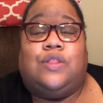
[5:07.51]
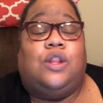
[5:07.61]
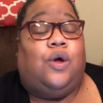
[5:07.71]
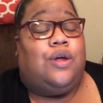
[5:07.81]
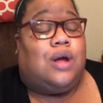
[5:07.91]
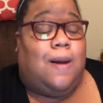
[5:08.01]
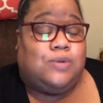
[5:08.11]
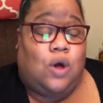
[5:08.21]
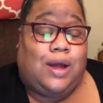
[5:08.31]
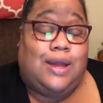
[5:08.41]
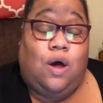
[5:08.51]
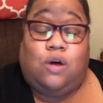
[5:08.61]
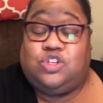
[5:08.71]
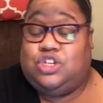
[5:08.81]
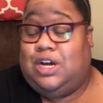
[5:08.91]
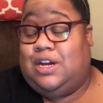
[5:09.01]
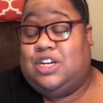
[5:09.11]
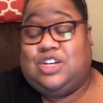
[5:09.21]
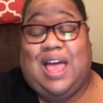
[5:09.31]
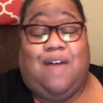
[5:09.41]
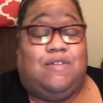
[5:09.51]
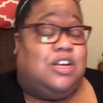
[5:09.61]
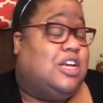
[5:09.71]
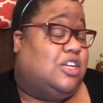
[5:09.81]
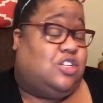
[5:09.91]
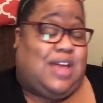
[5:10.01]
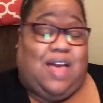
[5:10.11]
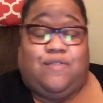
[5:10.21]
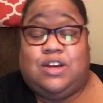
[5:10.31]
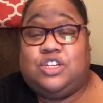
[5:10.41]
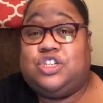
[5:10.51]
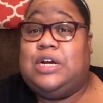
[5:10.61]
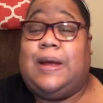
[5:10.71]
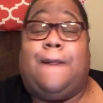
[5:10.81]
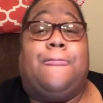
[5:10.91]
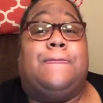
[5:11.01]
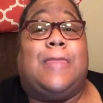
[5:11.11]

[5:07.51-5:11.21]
The lawyer come talking. He all shucking and jiving, jiving and shucking.